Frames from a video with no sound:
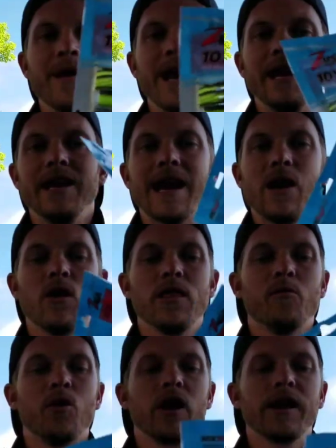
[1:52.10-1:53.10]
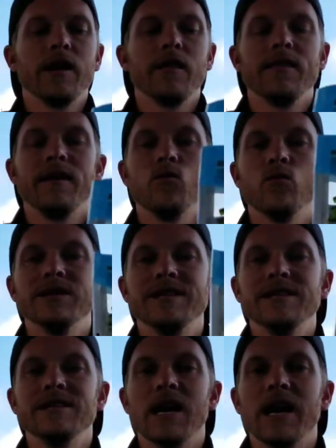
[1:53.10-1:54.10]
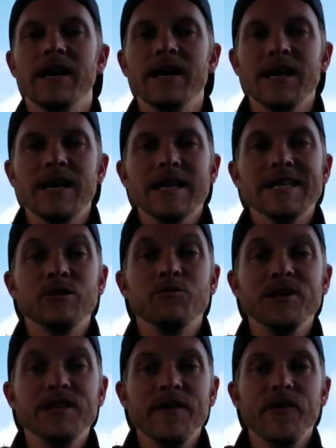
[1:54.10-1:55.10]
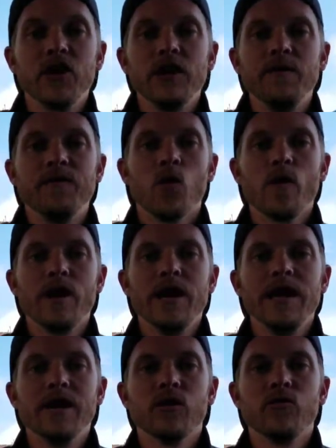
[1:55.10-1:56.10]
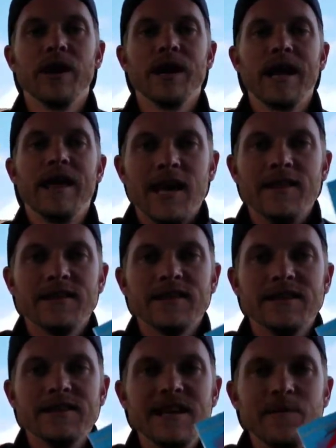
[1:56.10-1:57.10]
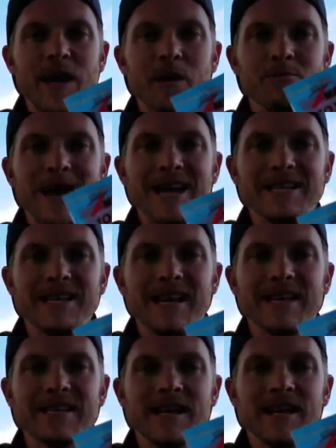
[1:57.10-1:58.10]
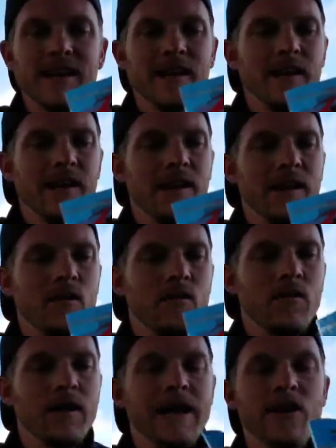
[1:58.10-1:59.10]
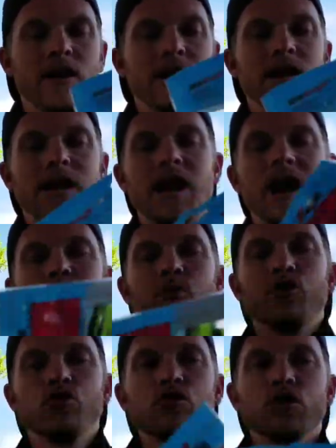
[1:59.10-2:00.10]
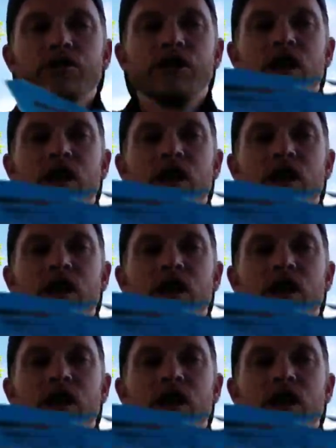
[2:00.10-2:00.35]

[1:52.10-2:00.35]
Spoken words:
many now on the market that was designed specifically for the Neko rig. And this is the Z-Man Bang StickZ here in the Coppertreuse